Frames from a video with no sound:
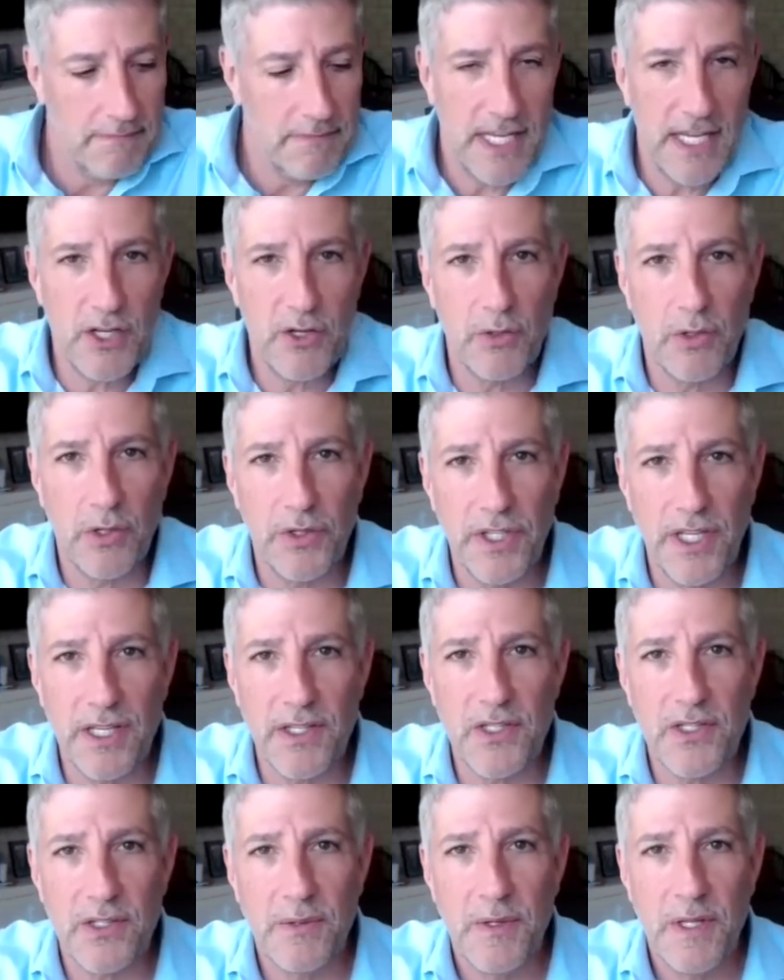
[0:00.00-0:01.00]
10-year-old
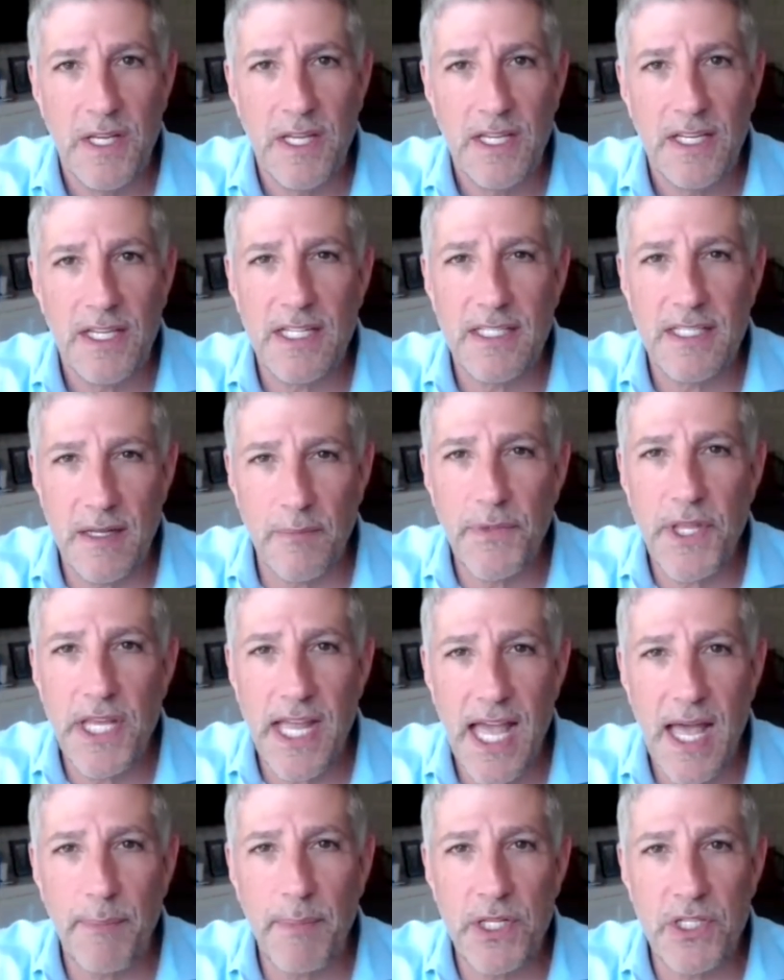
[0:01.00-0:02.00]
does, because something
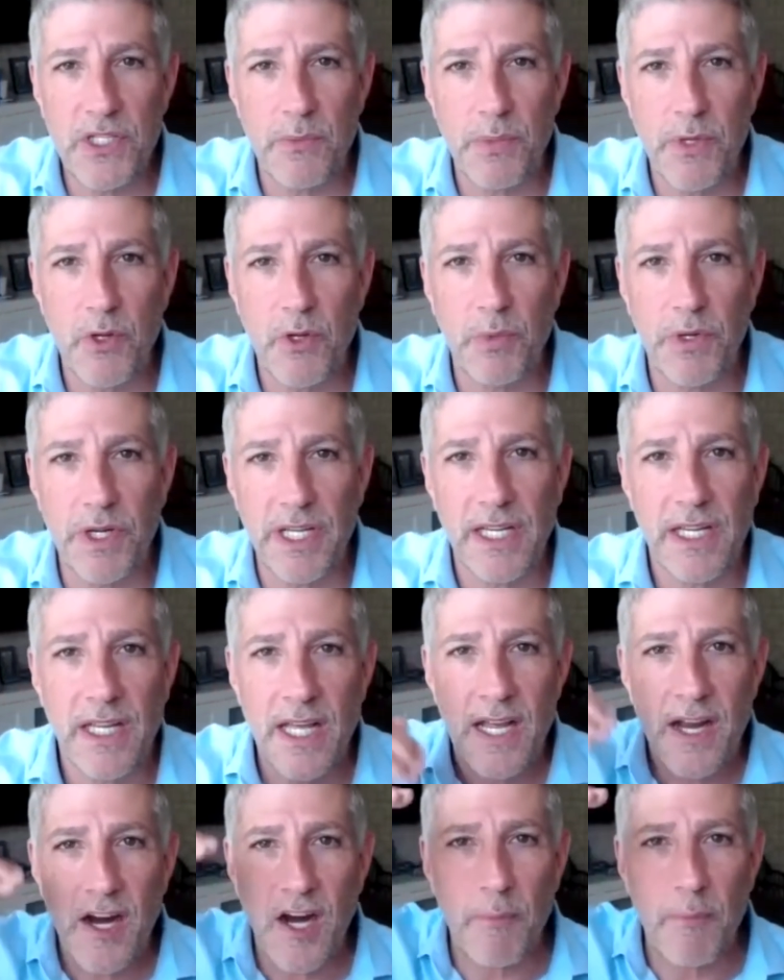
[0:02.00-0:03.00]
happens at puberty.
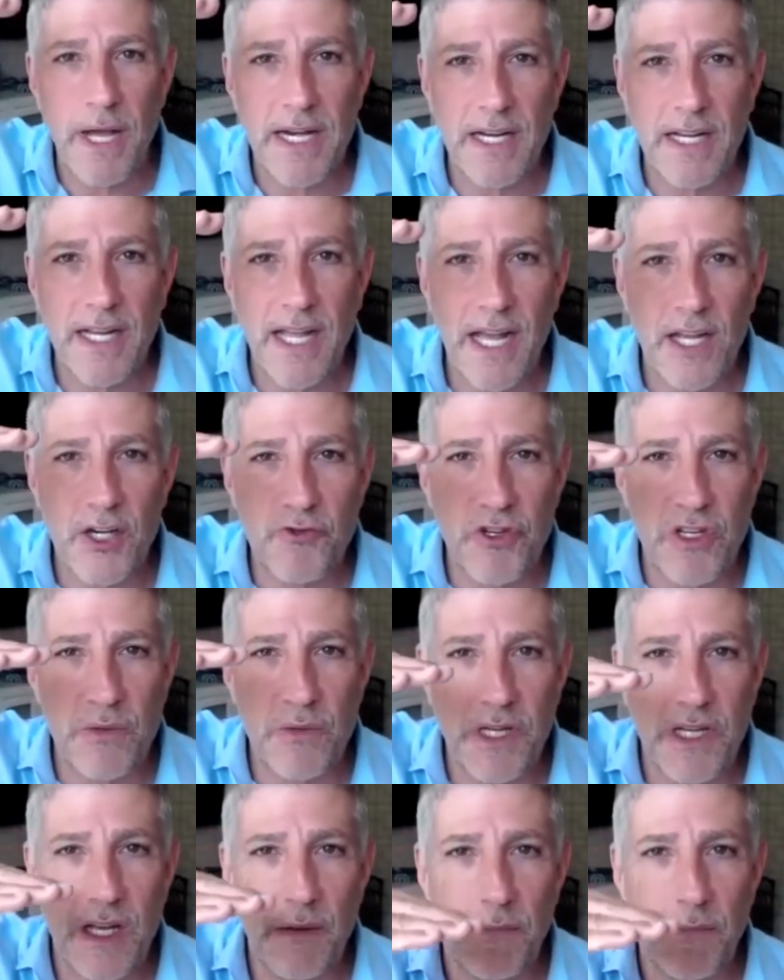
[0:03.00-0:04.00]
Our mitochondria
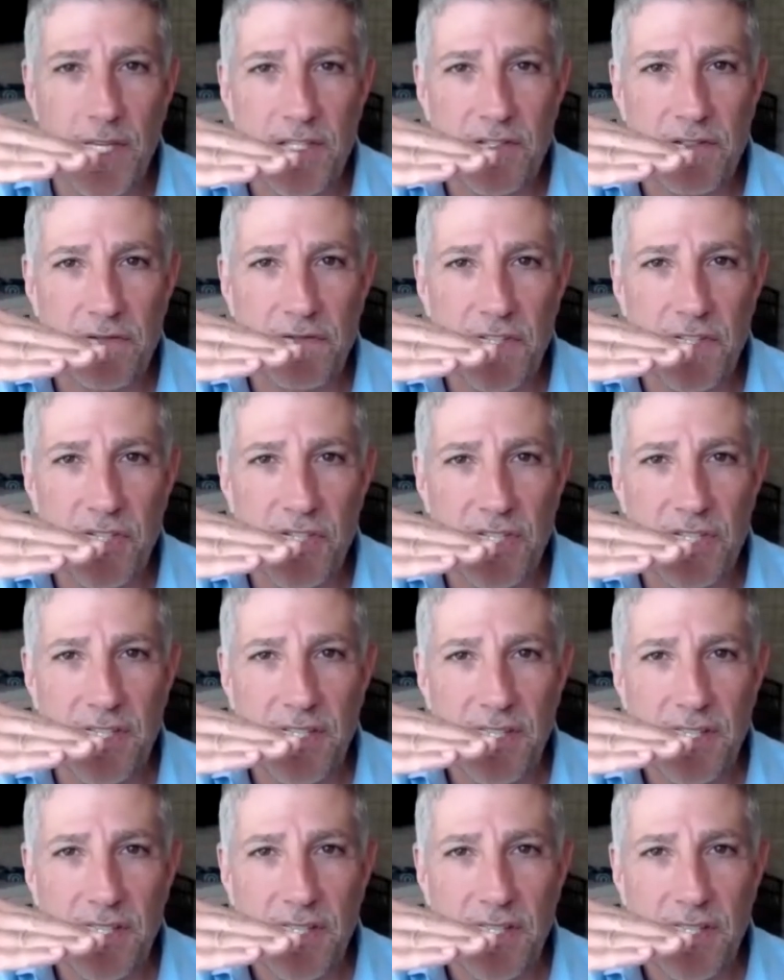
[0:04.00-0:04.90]
become less efficient,